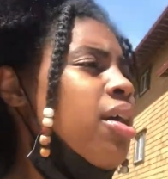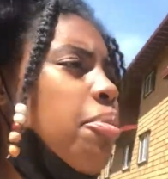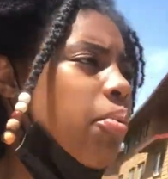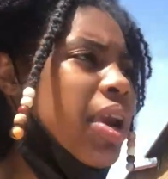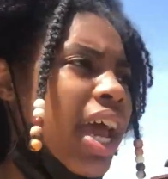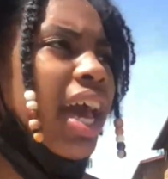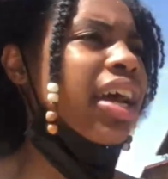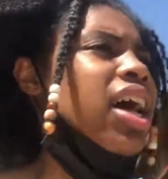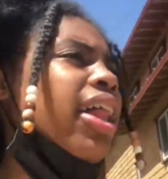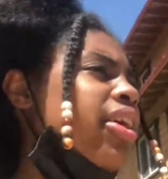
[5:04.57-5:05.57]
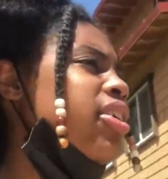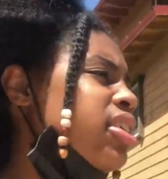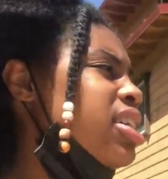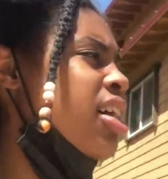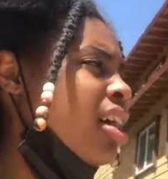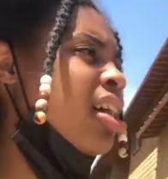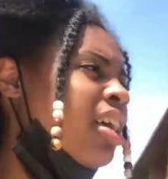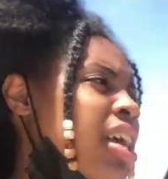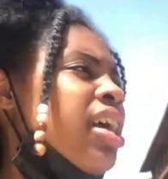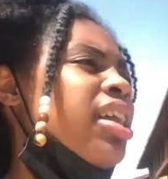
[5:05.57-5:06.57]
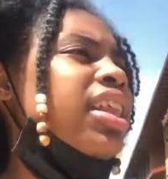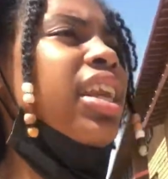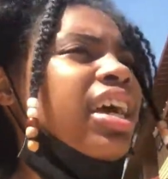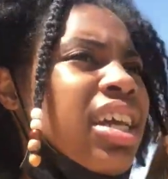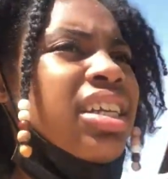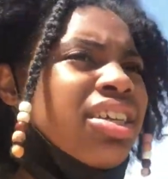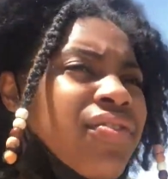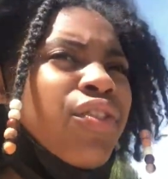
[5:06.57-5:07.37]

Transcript: But when I add colors, then I can